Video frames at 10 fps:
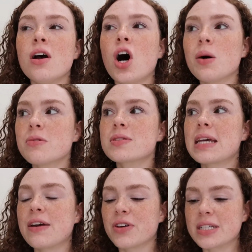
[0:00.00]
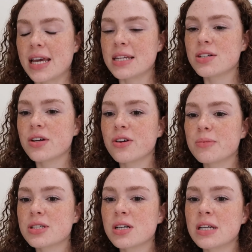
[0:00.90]
almost every day during
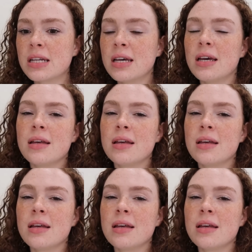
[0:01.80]
Ramadan.